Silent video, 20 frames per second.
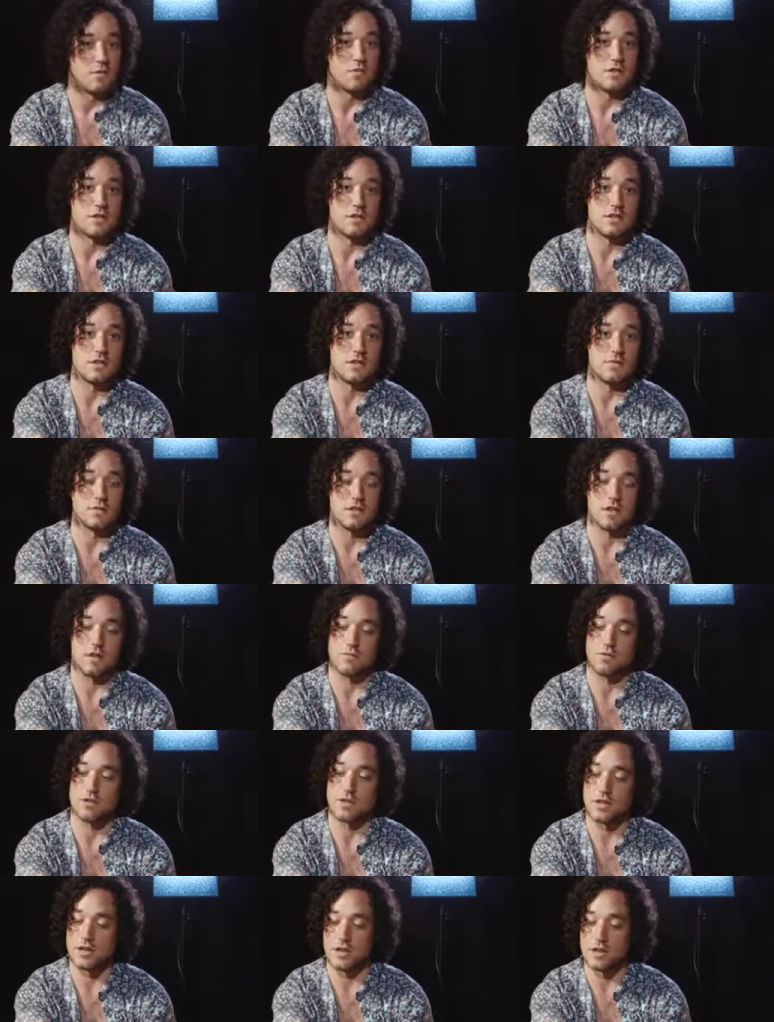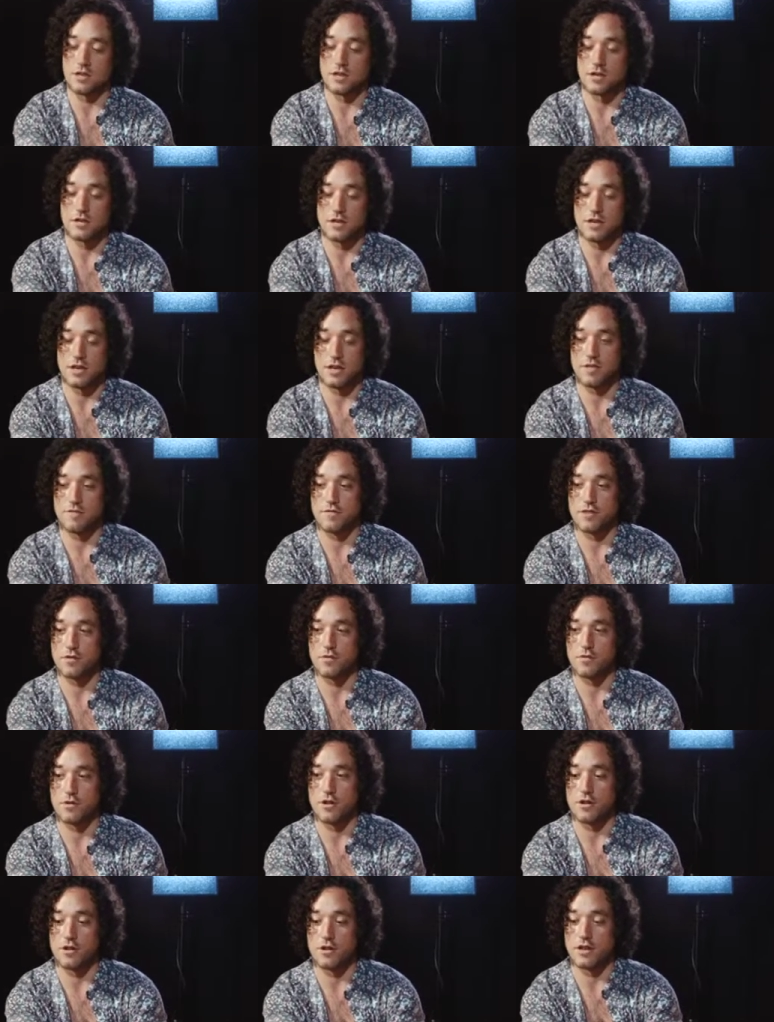but it seems like particularly if you
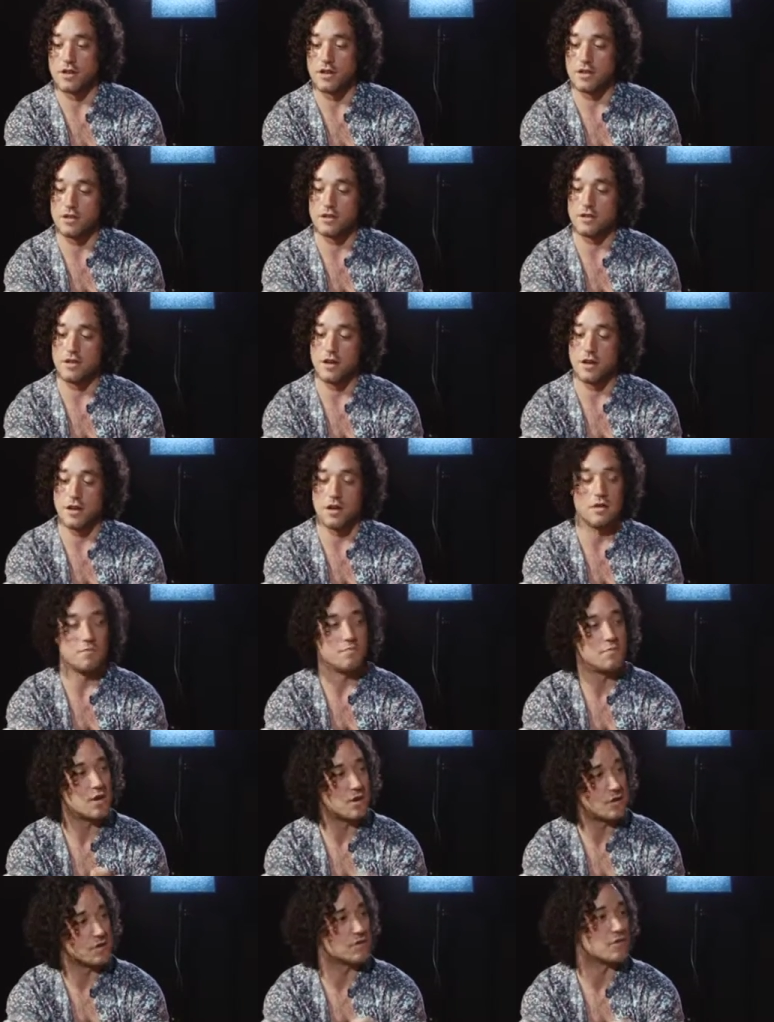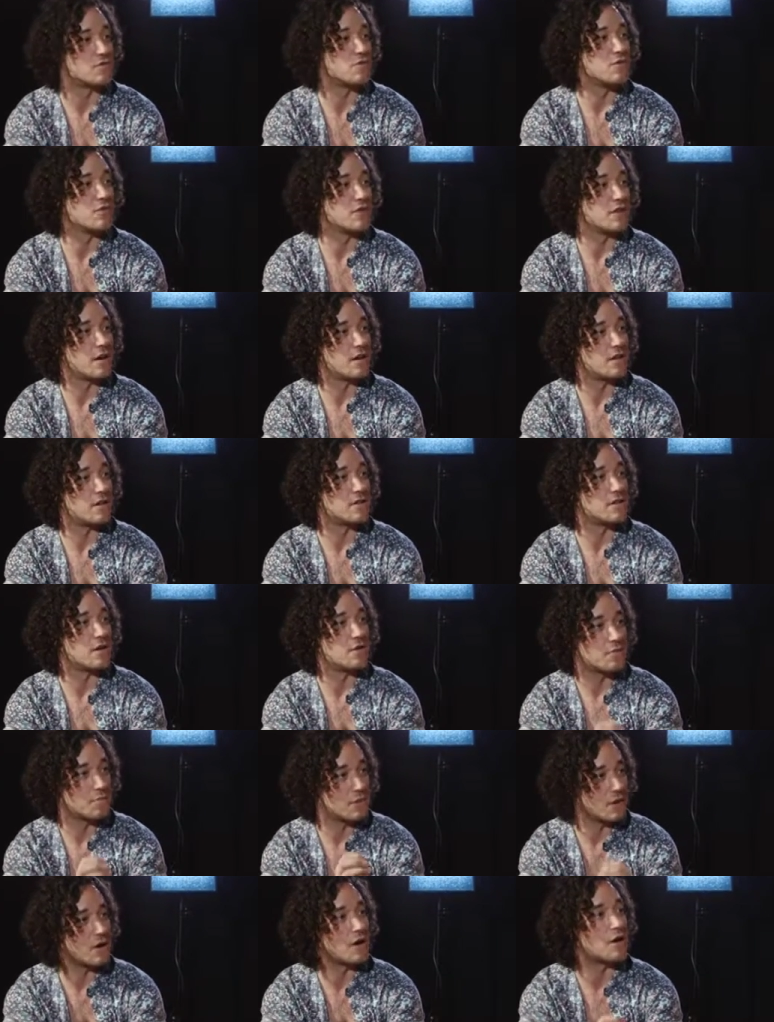were in middle school, that
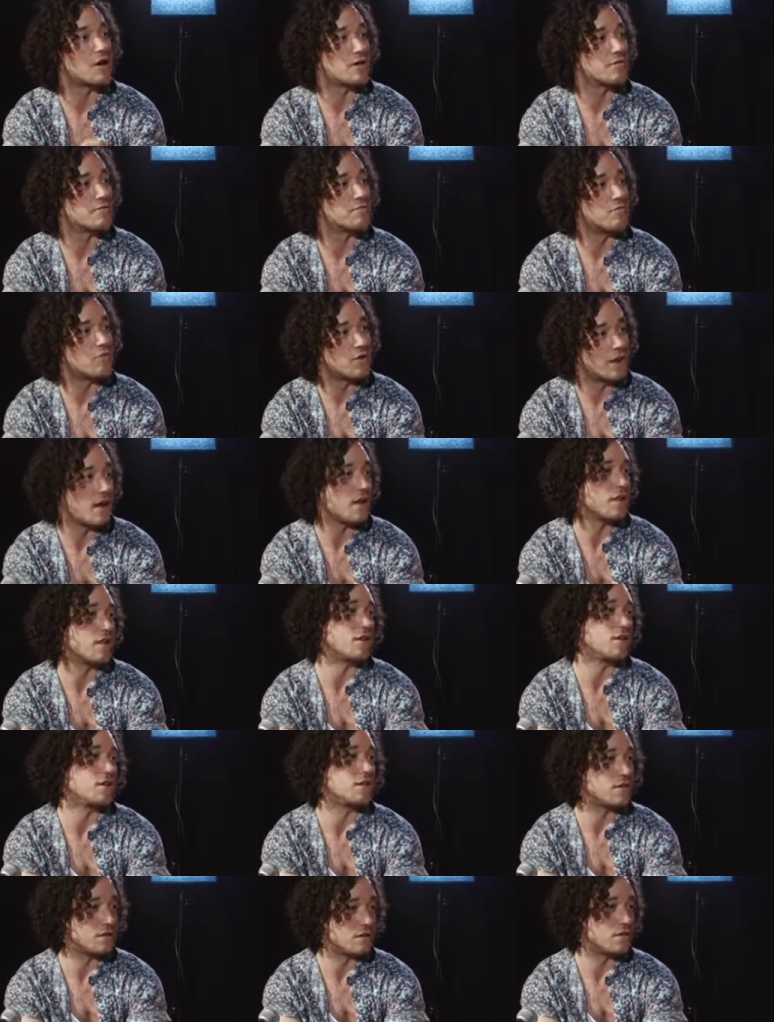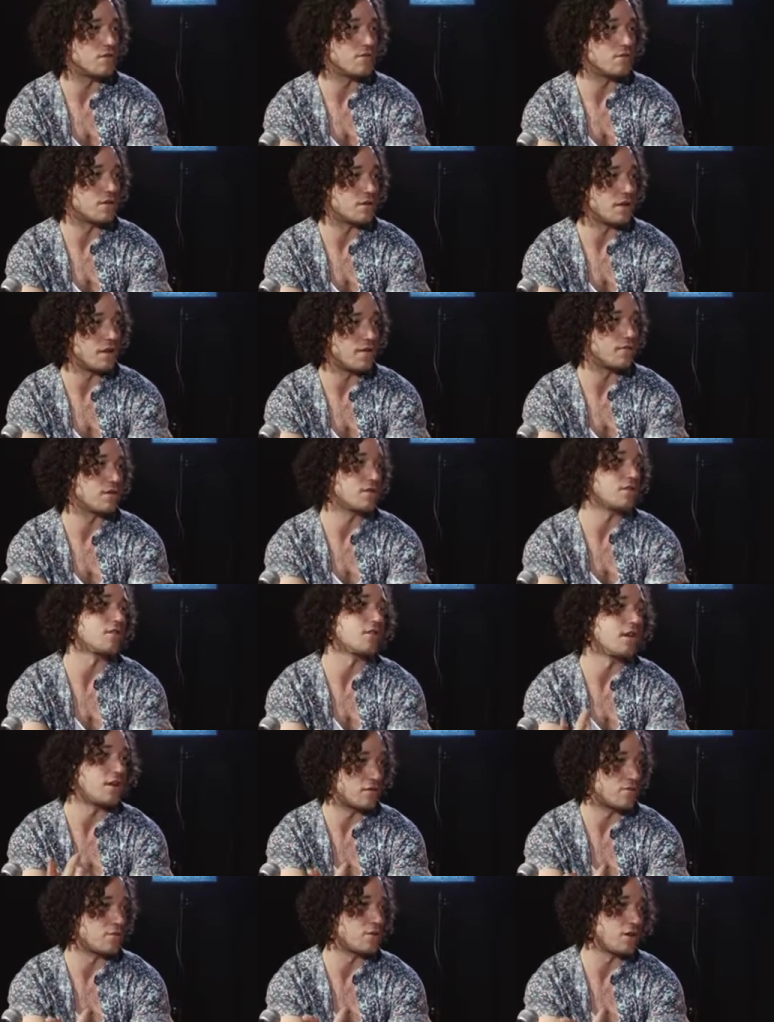would be a hard reality to deal with, having the
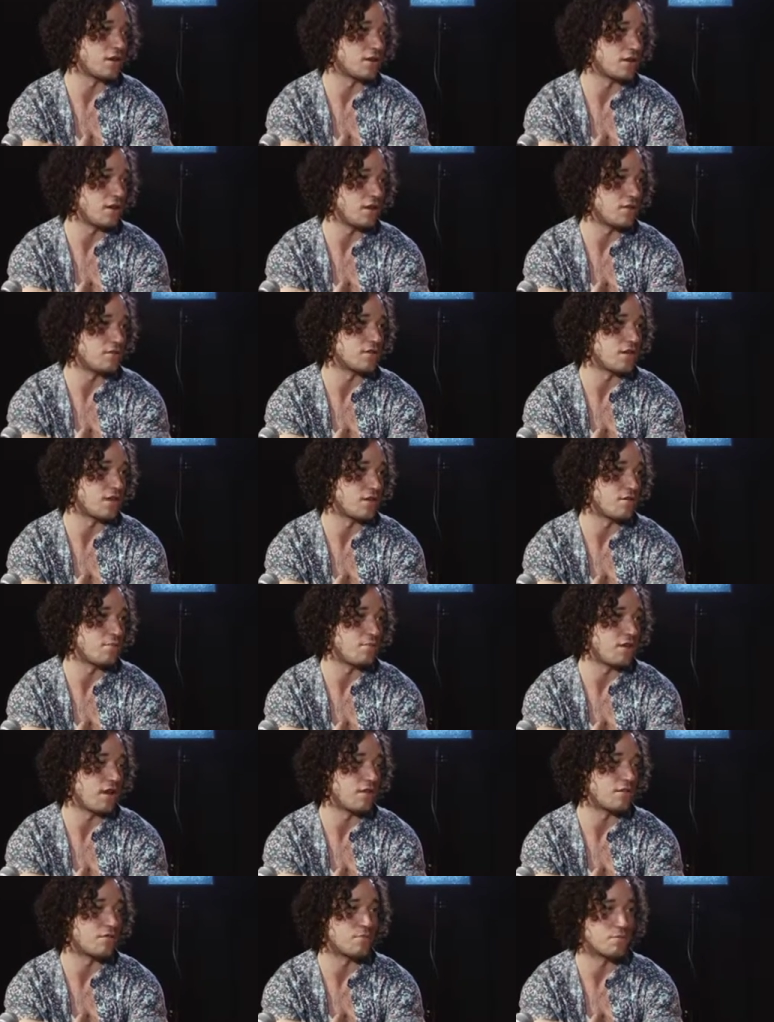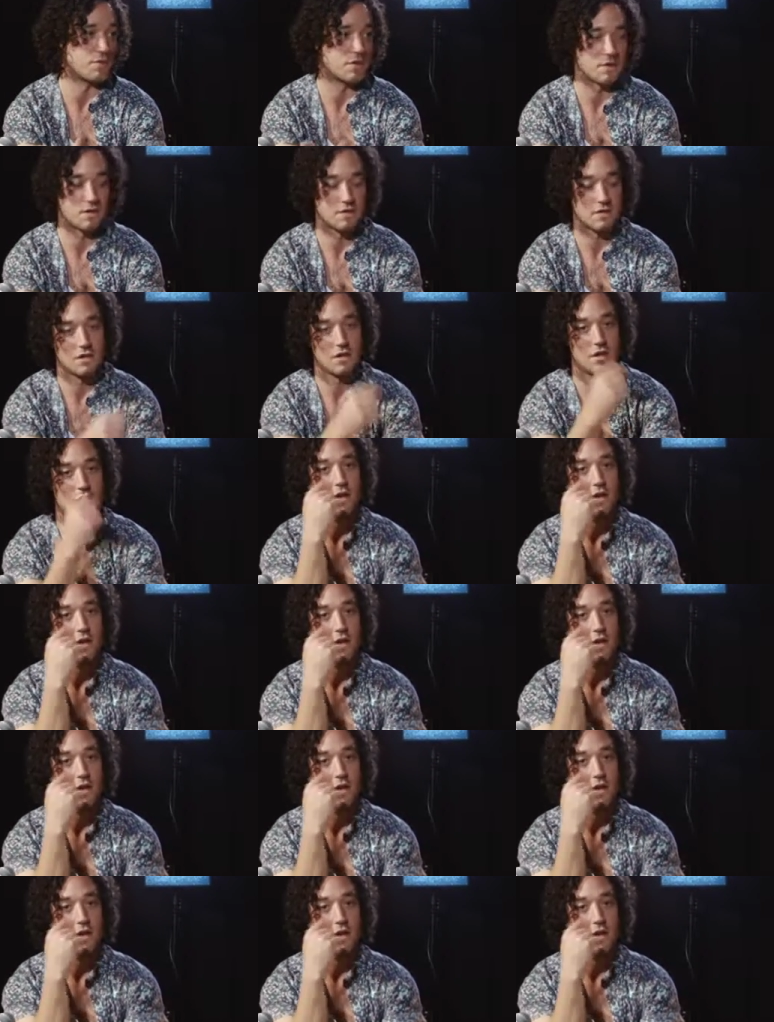light switch on the outside of the bathroom, because